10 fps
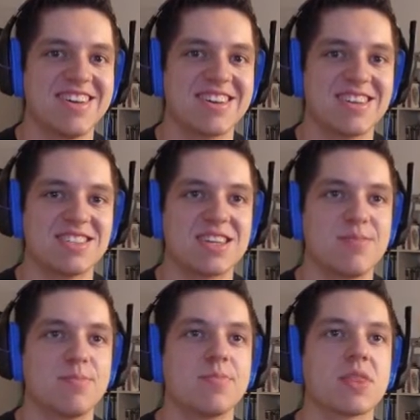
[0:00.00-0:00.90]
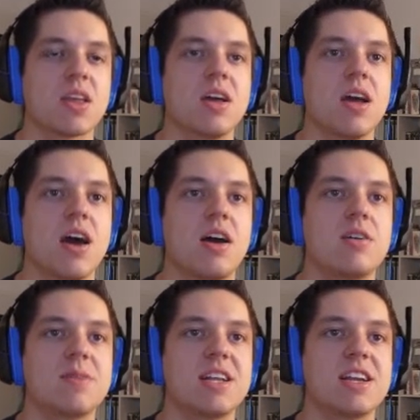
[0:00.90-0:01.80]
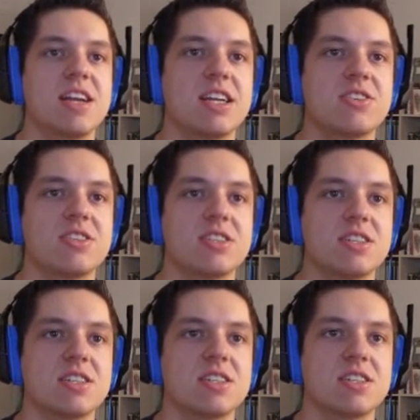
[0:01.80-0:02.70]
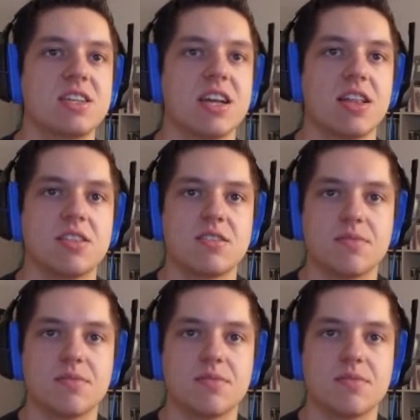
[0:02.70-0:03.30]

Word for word: okay, skip. How many letters in his hand?